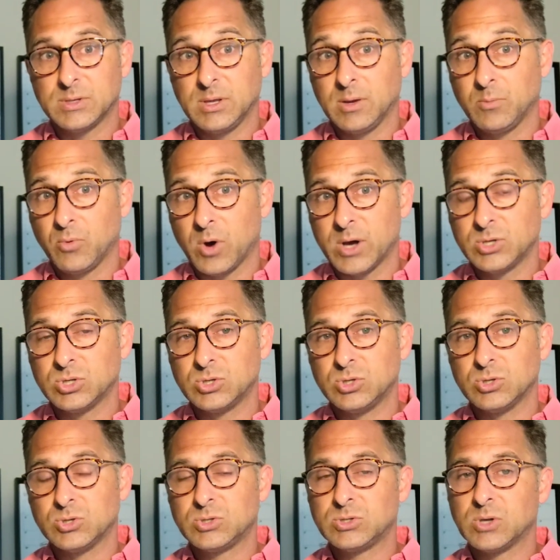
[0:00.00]
any
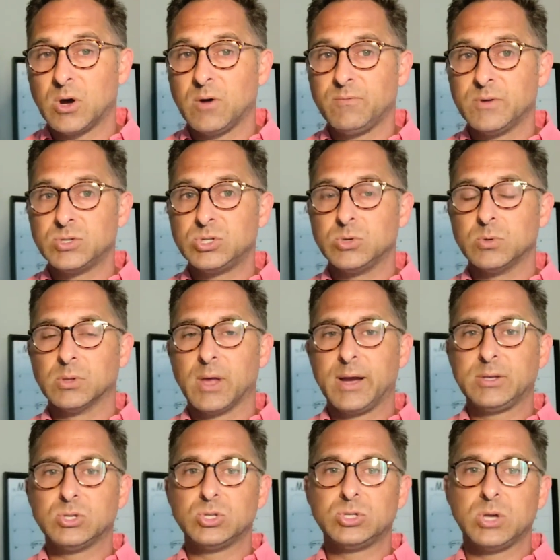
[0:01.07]
impressions yourself that you would
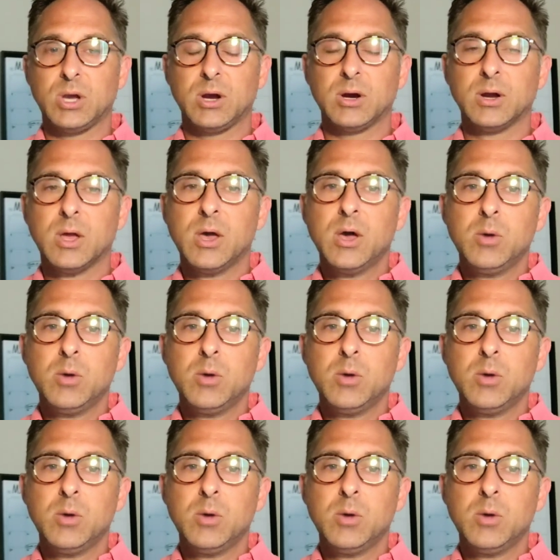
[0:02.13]
like to share,